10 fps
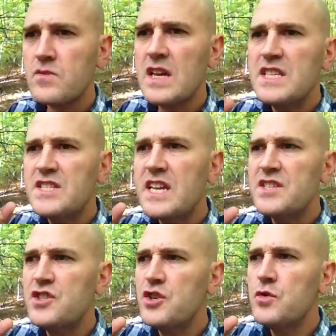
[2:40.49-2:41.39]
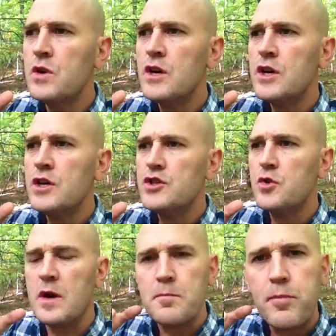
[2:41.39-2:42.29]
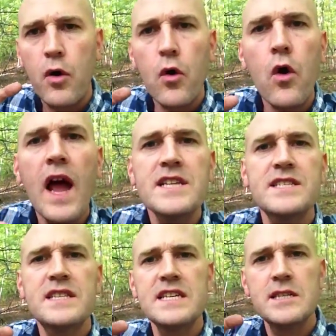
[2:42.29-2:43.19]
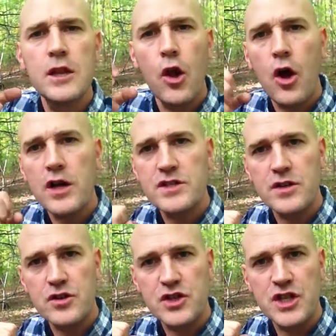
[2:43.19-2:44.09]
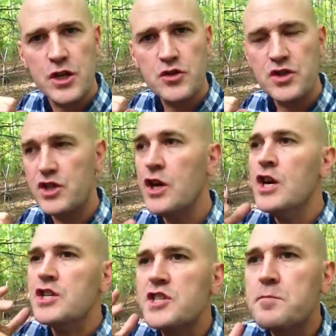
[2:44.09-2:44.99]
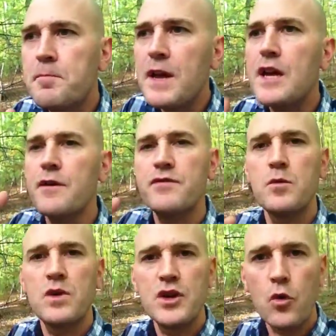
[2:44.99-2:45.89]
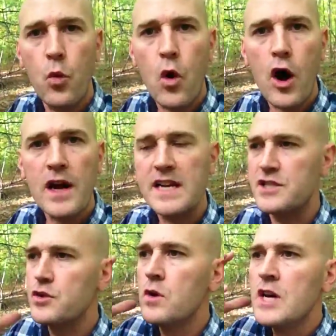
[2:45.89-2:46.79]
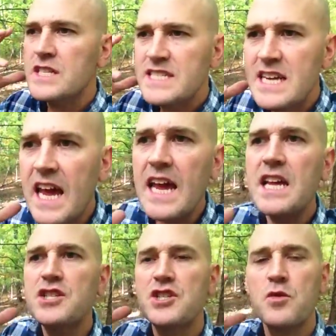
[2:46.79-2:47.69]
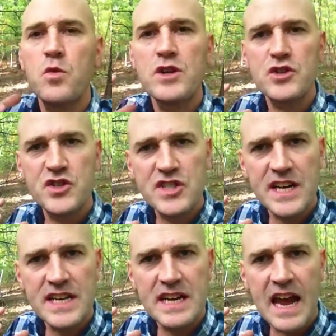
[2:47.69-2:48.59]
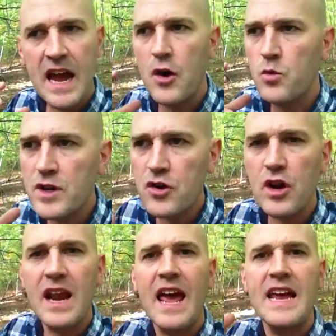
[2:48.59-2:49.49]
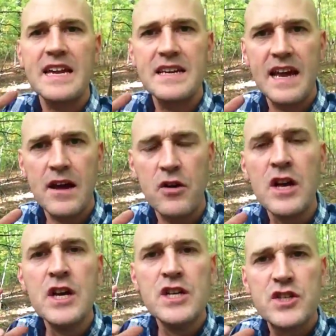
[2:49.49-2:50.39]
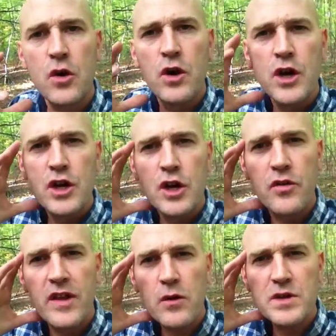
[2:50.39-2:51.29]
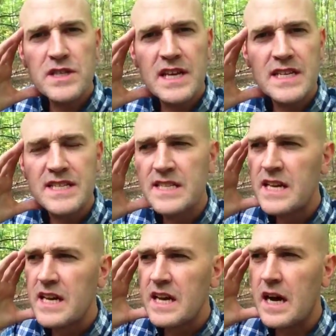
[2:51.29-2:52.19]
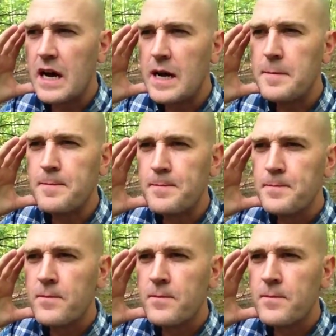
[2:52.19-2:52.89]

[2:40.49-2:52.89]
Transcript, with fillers: it says to to impress these laws on your children, to speak of them when you're walking, to teach them when you're sitting down, when you're laying down. So, you know, there was this, um,